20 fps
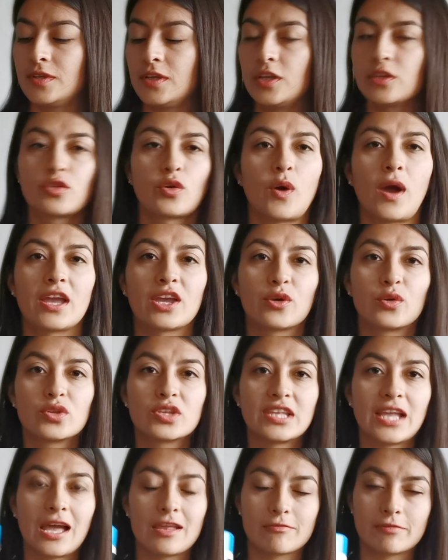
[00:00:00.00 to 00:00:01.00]
So I could
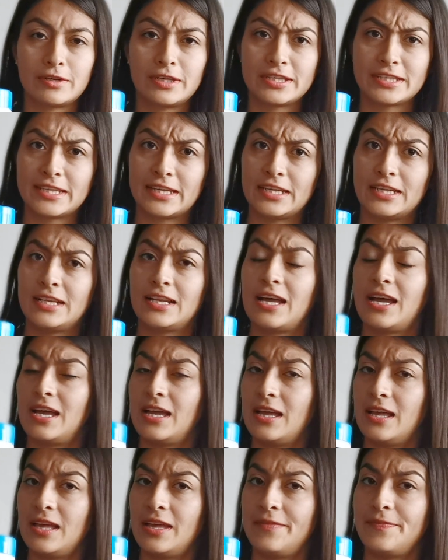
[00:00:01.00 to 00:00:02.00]
not really tell
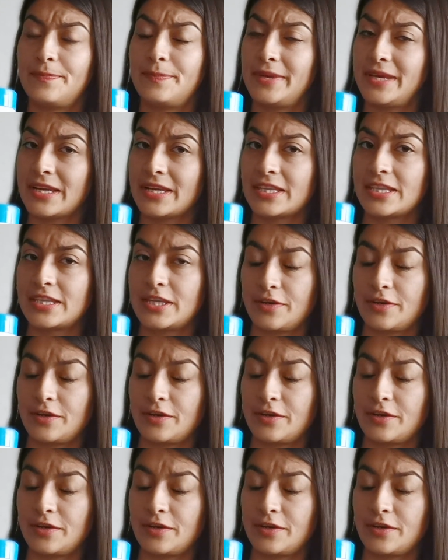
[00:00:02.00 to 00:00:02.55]
a big